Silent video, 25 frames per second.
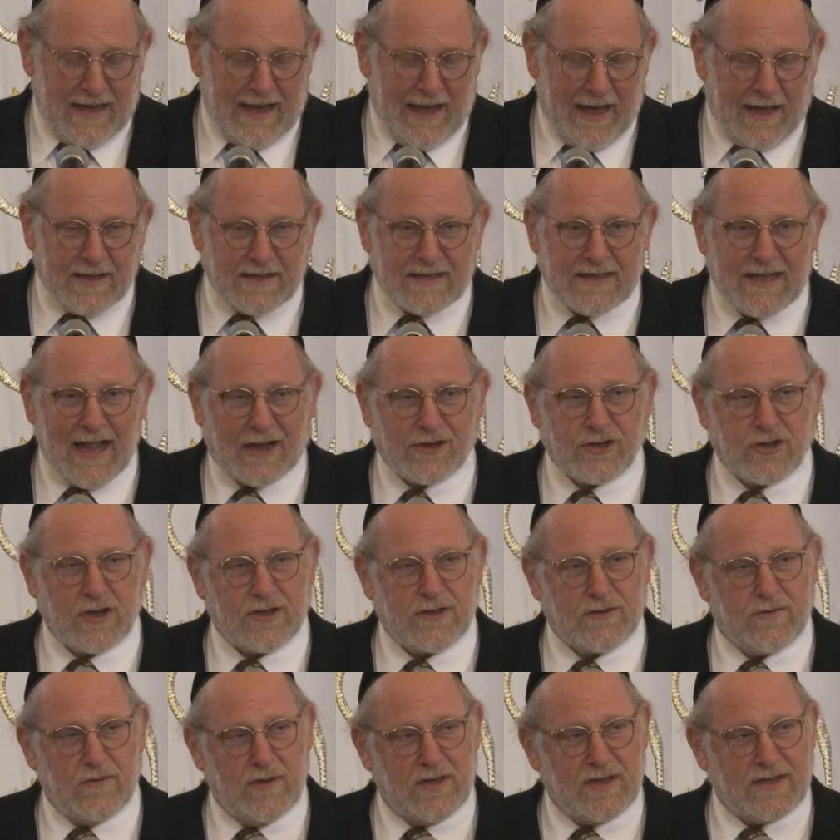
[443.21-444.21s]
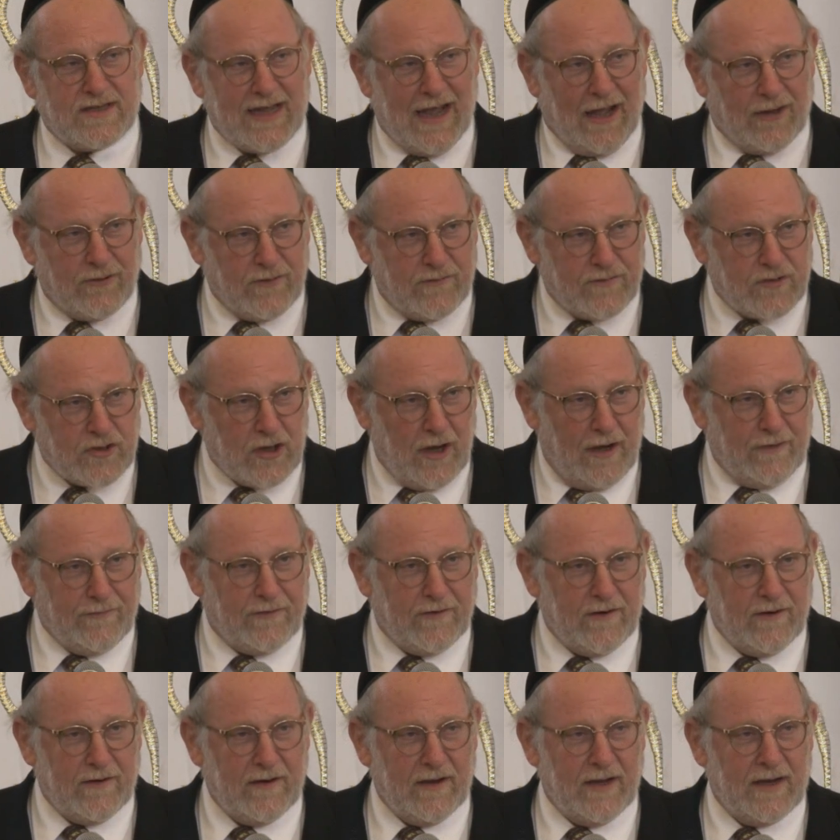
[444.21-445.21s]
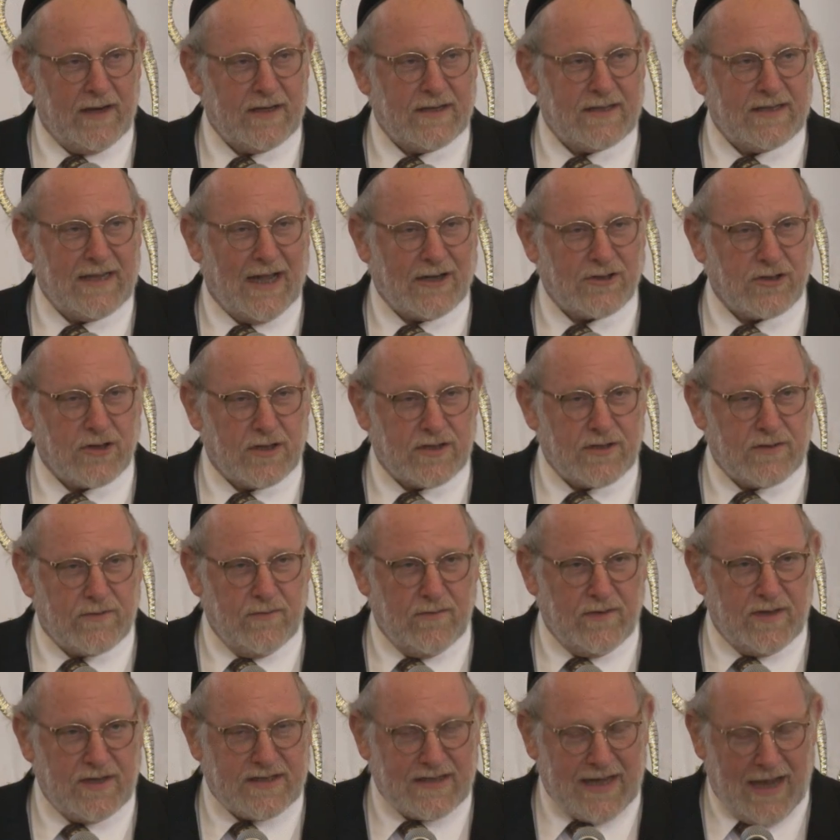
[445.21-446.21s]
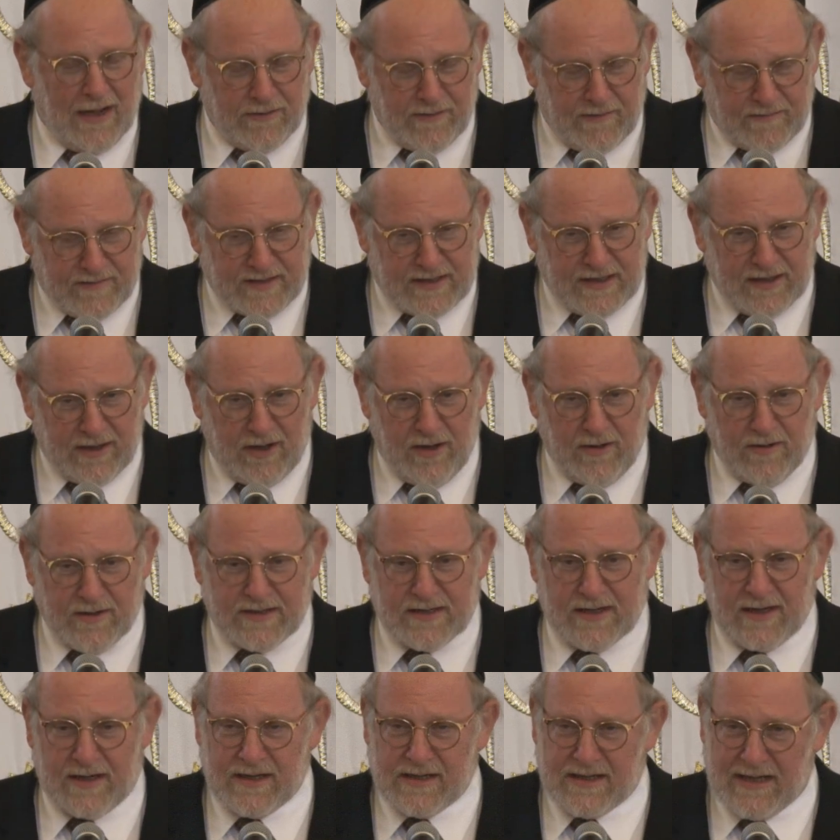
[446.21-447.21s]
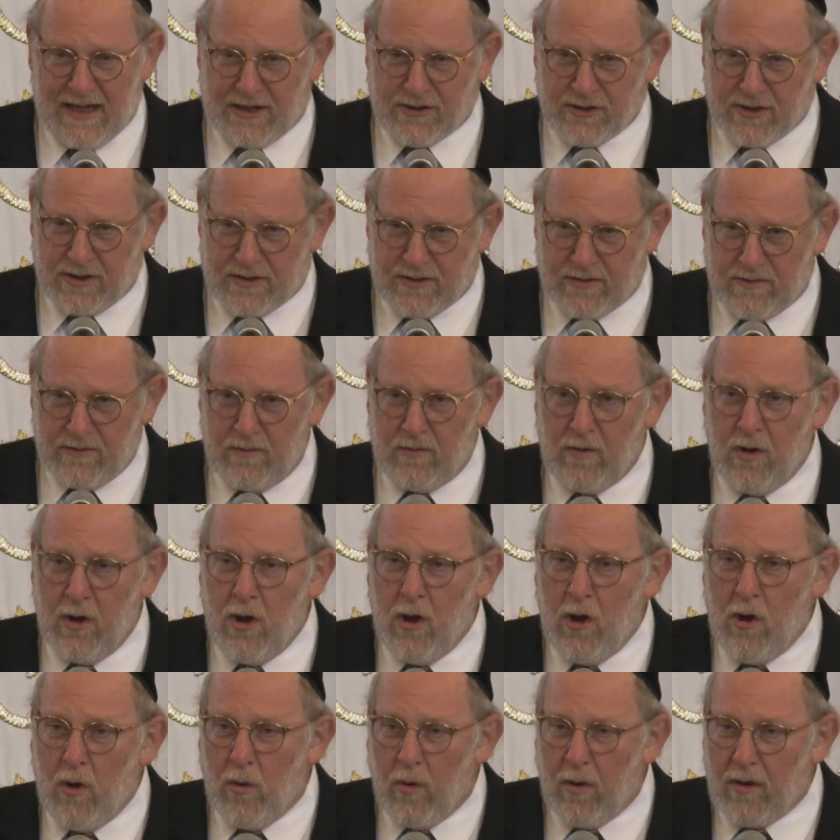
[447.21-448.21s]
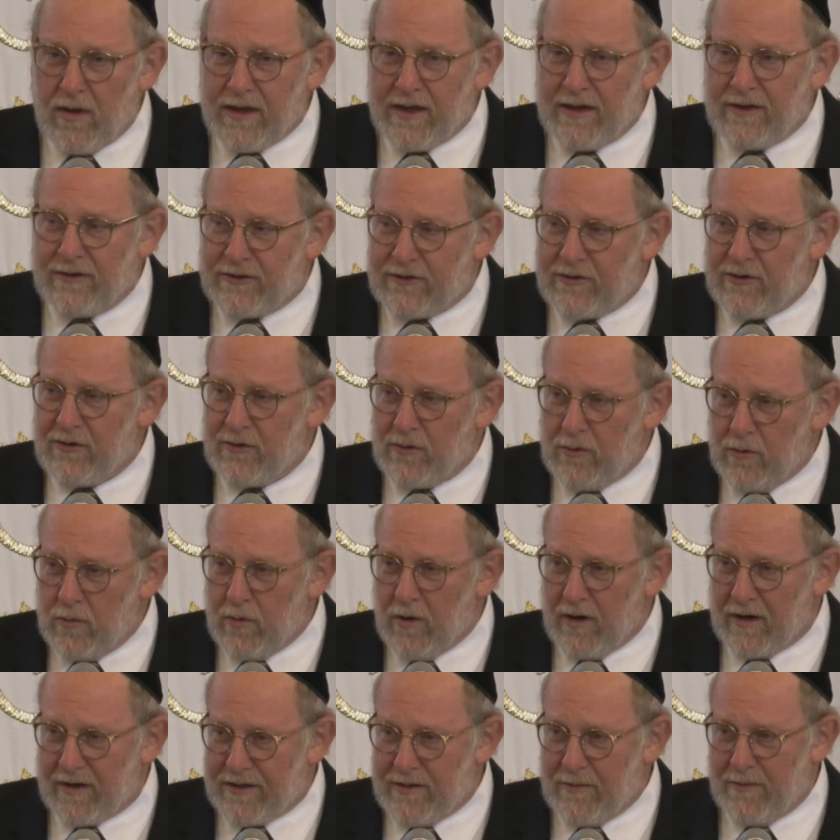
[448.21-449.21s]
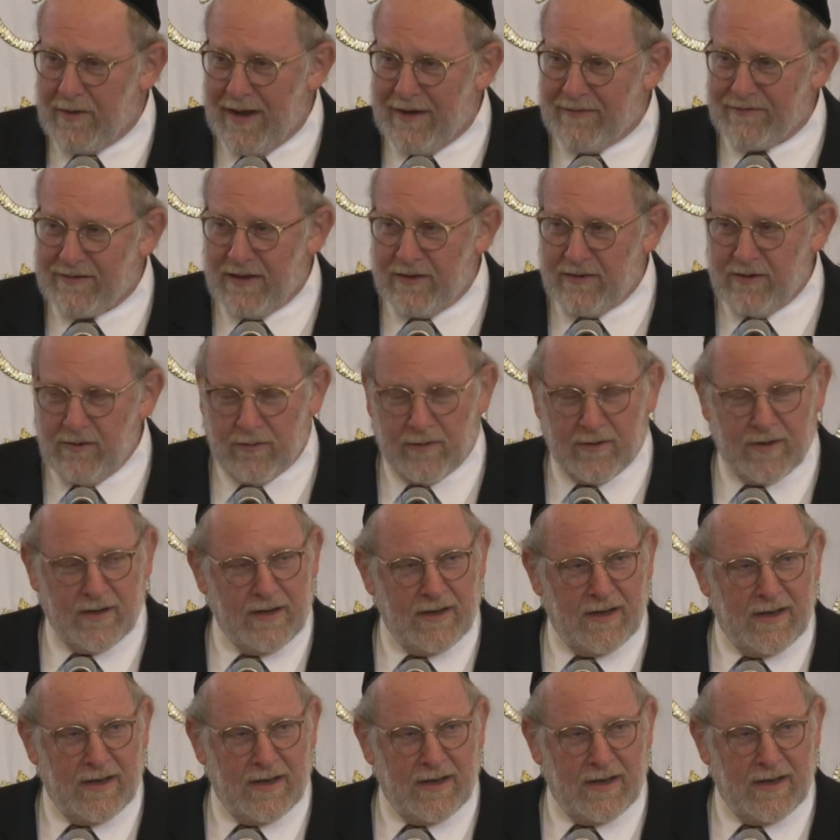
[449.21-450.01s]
And it's not just through the sound of shofar, and it's not just through the sound of slichos, and it's not just through all the internal work that we have to do.